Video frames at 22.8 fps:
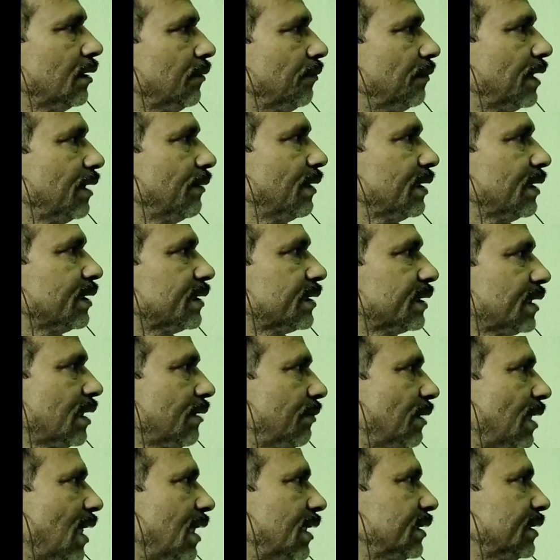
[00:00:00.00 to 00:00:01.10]
very much
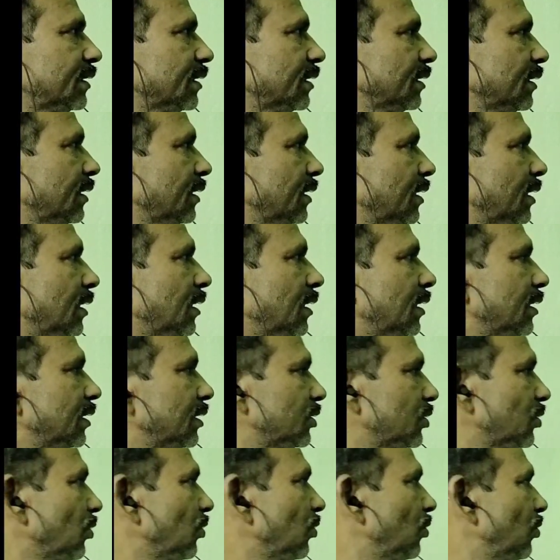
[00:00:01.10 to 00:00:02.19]
stabilized.
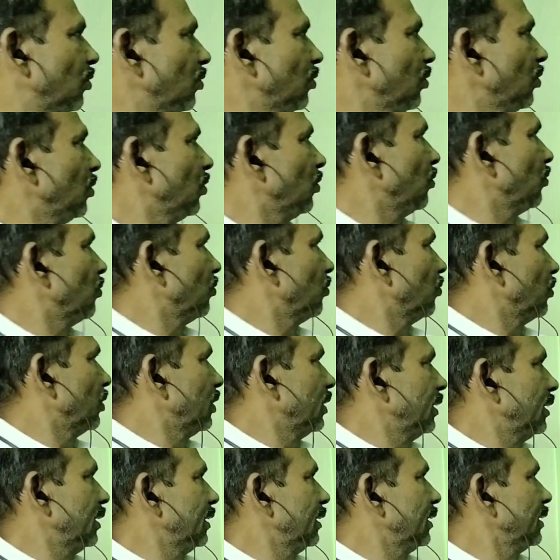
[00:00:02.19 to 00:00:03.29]
So
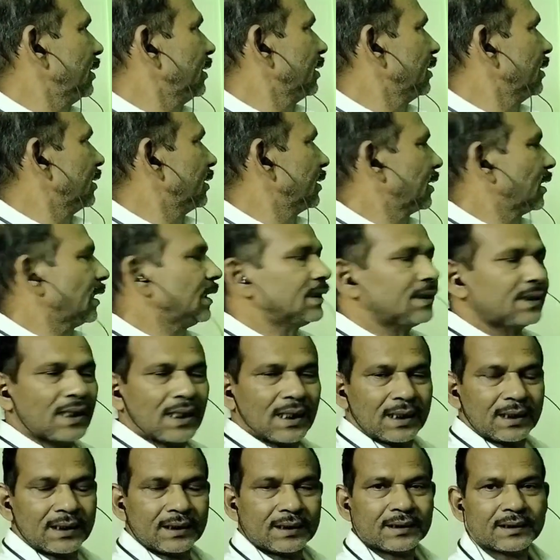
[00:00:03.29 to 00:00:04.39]
we get
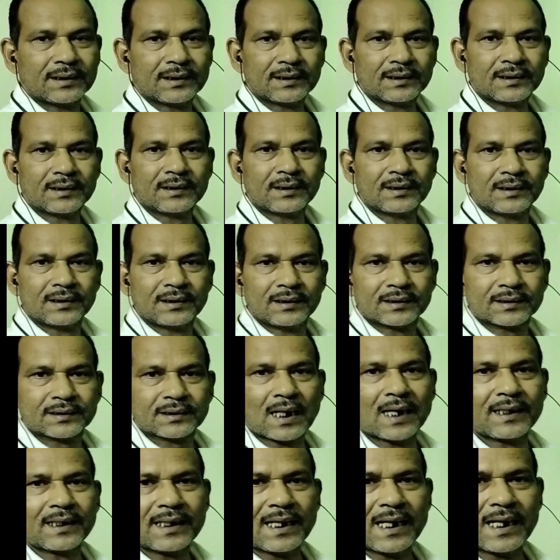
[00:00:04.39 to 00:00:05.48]
the slight